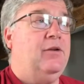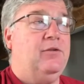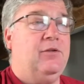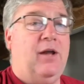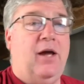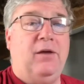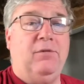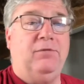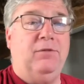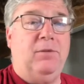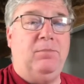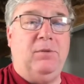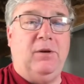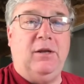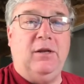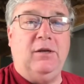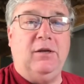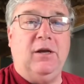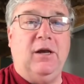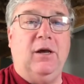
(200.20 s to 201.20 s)
flipping
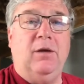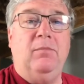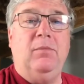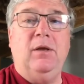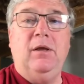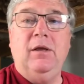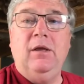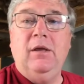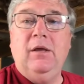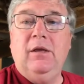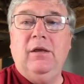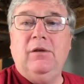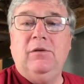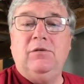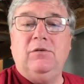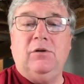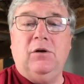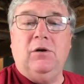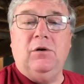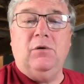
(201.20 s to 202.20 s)
income,
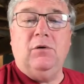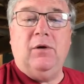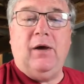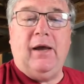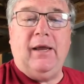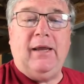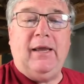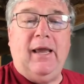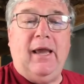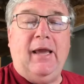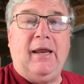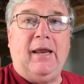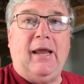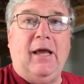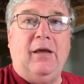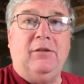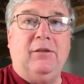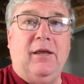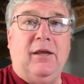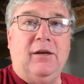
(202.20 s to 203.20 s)
so I can't
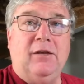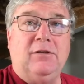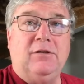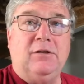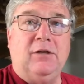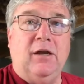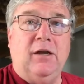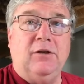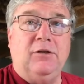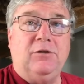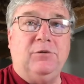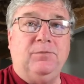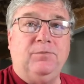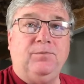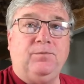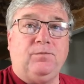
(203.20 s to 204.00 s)
count that as such.